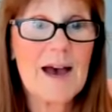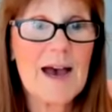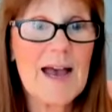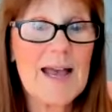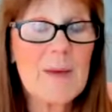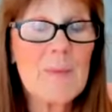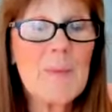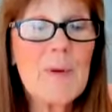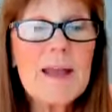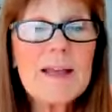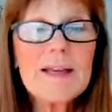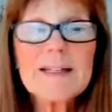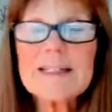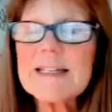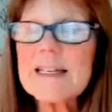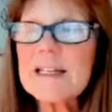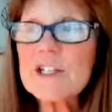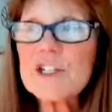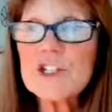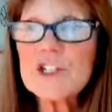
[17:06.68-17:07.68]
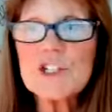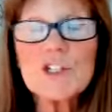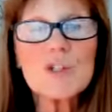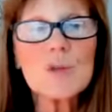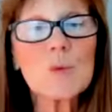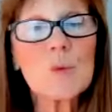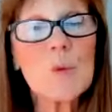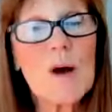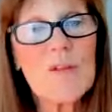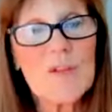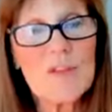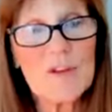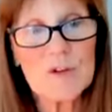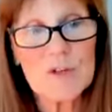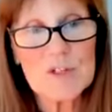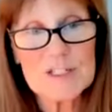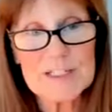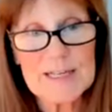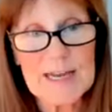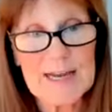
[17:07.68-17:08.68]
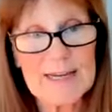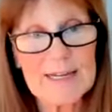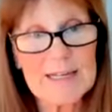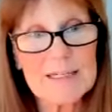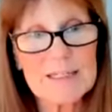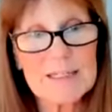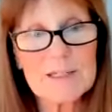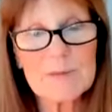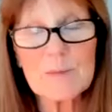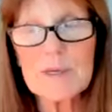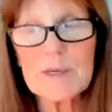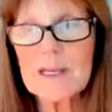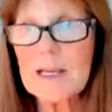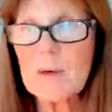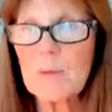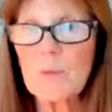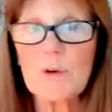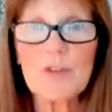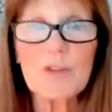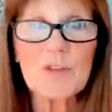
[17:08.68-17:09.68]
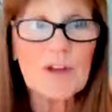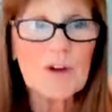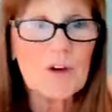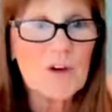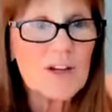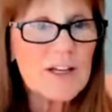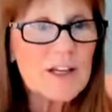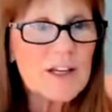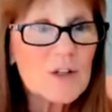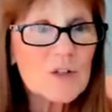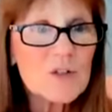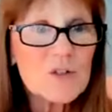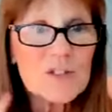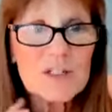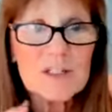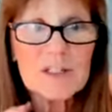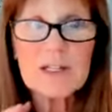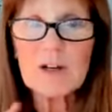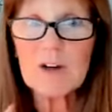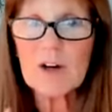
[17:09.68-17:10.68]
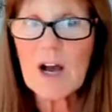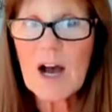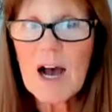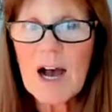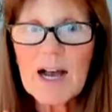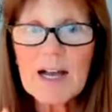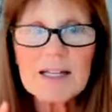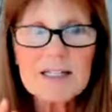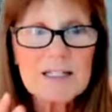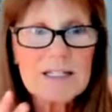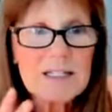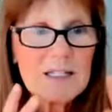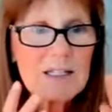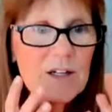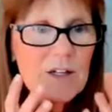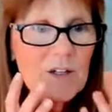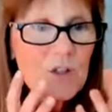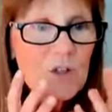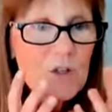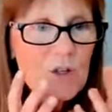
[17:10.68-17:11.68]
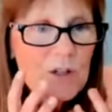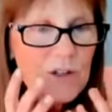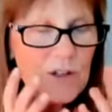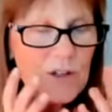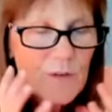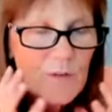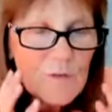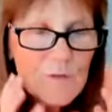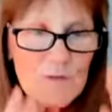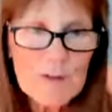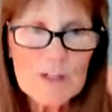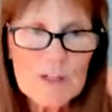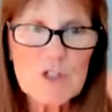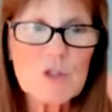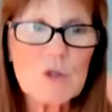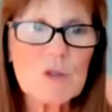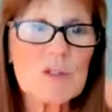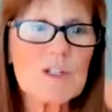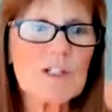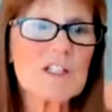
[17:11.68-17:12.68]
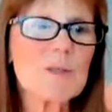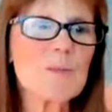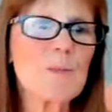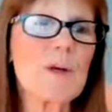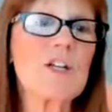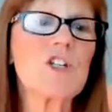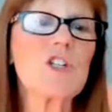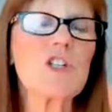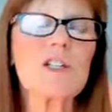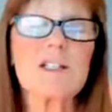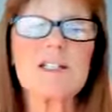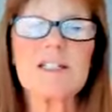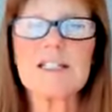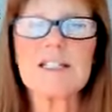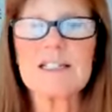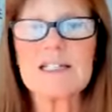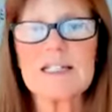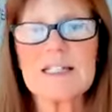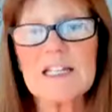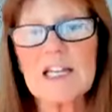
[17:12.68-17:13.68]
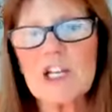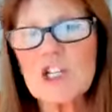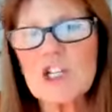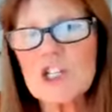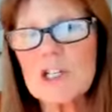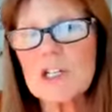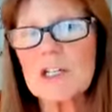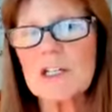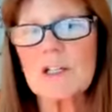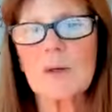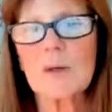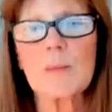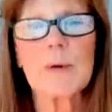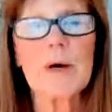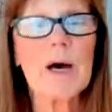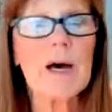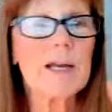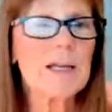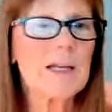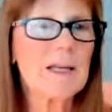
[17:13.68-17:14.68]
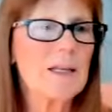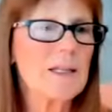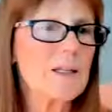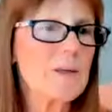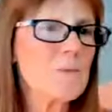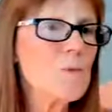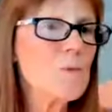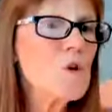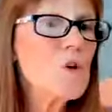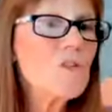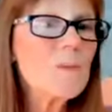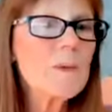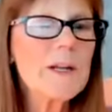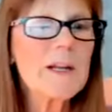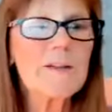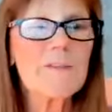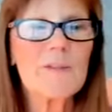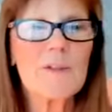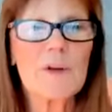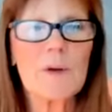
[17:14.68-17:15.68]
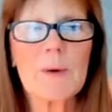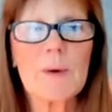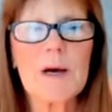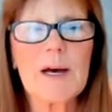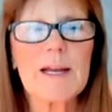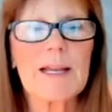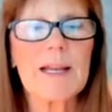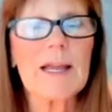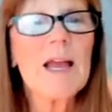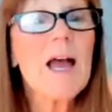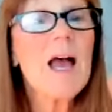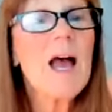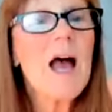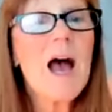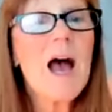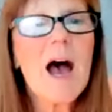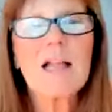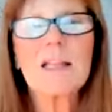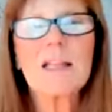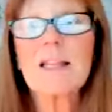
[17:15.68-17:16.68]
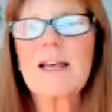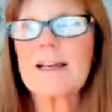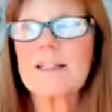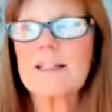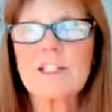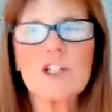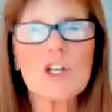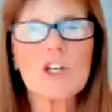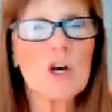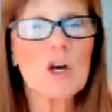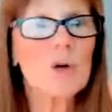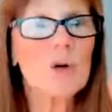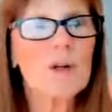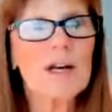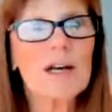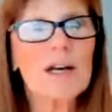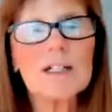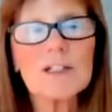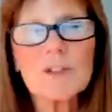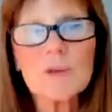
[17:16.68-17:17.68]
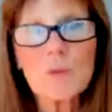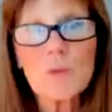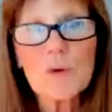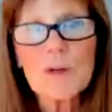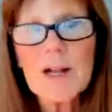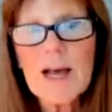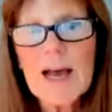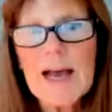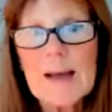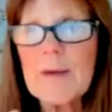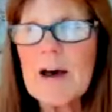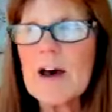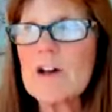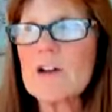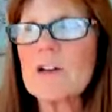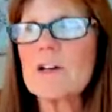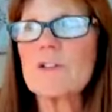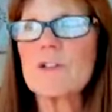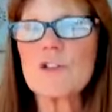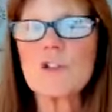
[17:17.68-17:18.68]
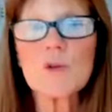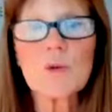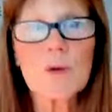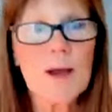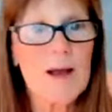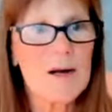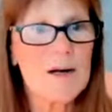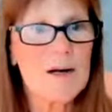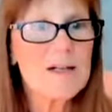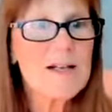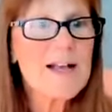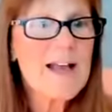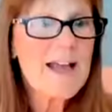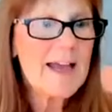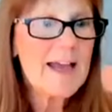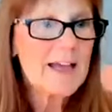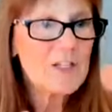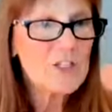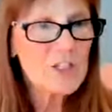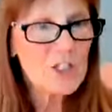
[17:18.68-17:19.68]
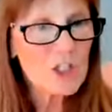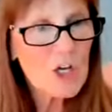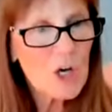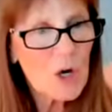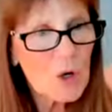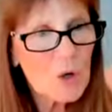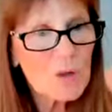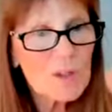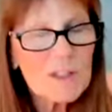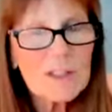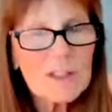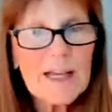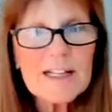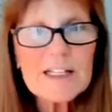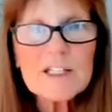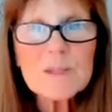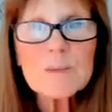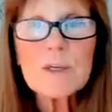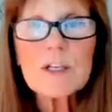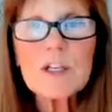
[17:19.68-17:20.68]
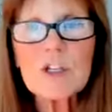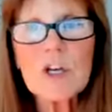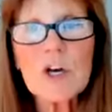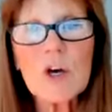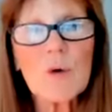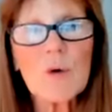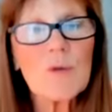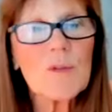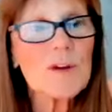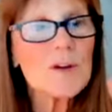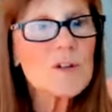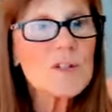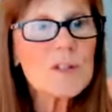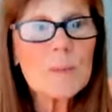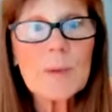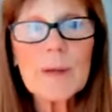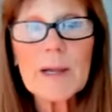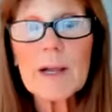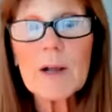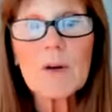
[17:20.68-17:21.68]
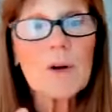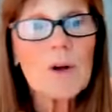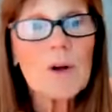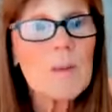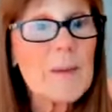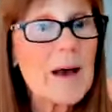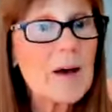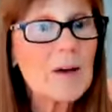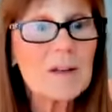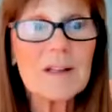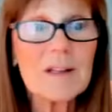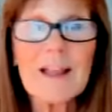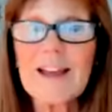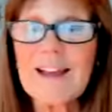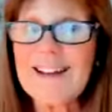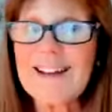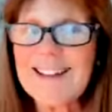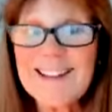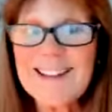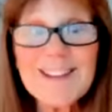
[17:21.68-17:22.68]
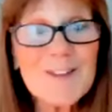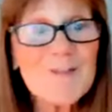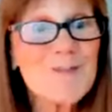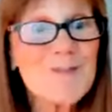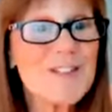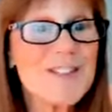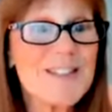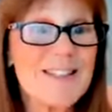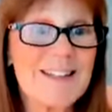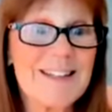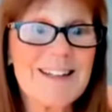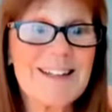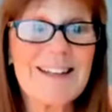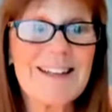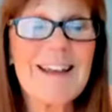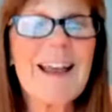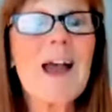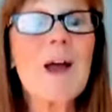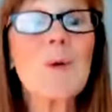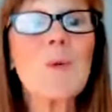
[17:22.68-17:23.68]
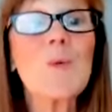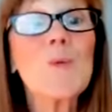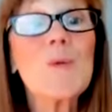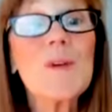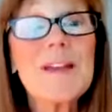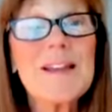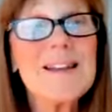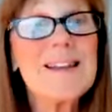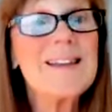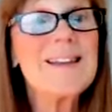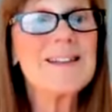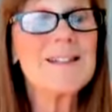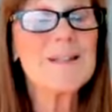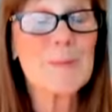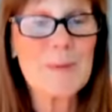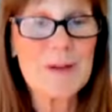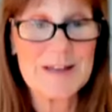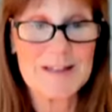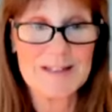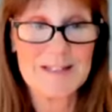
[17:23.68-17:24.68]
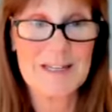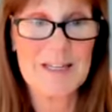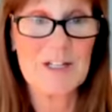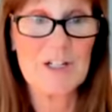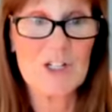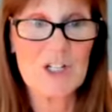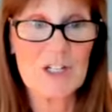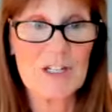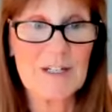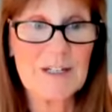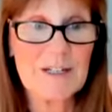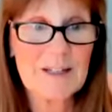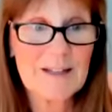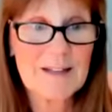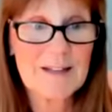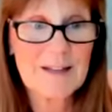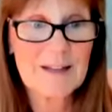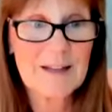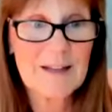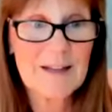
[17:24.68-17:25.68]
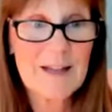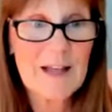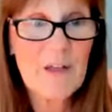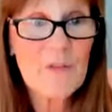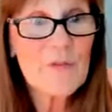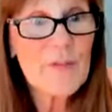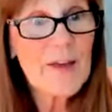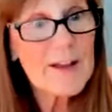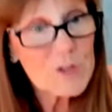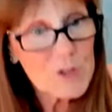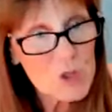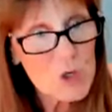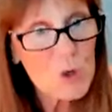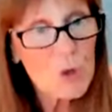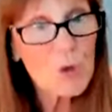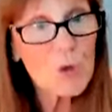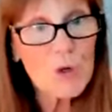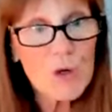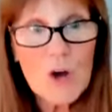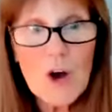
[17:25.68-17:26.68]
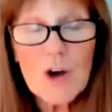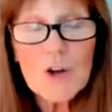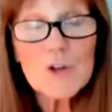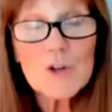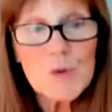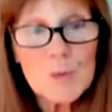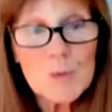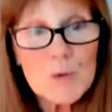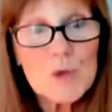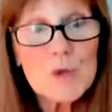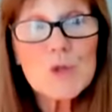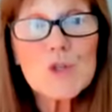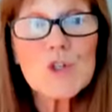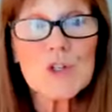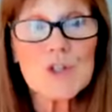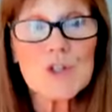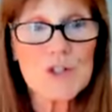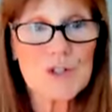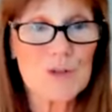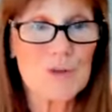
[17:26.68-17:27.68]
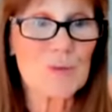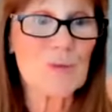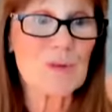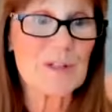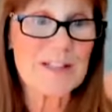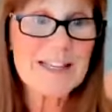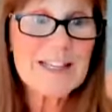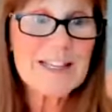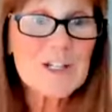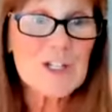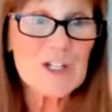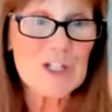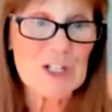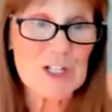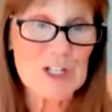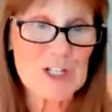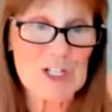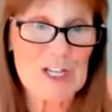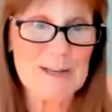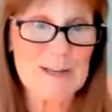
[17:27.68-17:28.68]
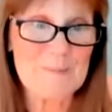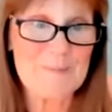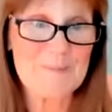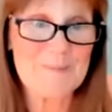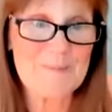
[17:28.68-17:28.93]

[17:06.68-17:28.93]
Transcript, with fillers: I pay attention to what they're saying to me with their ears and their eyes and their facial expressions and the tension in their body and the movement of their body. Like Dakota, when I'm out on the trail and Dakota lets me know there's a bear or a mountain lion in the vicinity and we need to pay attention. That's her contribution to the relationship.